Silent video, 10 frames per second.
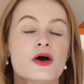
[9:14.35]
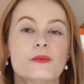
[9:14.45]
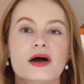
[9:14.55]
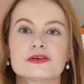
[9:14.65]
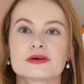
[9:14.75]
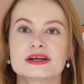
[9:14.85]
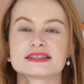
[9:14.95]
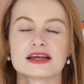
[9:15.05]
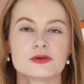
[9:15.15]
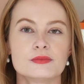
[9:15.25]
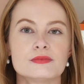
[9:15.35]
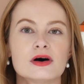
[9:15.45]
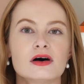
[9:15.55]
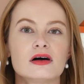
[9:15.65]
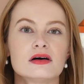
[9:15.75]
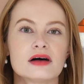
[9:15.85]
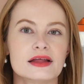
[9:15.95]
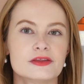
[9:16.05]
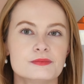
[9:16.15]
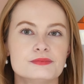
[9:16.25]
whether it's at the mall,
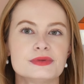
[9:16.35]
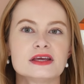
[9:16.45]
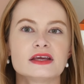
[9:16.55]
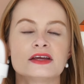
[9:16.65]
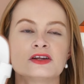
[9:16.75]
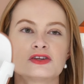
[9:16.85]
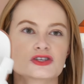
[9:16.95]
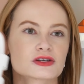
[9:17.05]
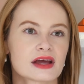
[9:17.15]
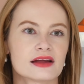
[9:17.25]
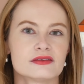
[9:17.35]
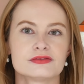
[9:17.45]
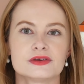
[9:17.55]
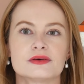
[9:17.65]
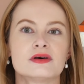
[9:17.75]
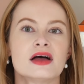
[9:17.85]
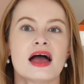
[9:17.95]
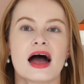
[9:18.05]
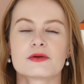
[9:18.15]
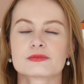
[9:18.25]
at the beach, kind of, you know,
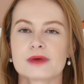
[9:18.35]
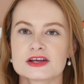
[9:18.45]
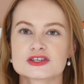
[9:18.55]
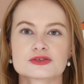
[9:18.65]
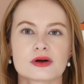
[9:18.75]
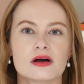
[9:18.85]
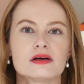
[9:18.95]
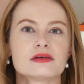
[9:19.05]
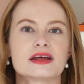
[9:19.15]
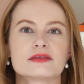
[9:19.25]
at a restaurant.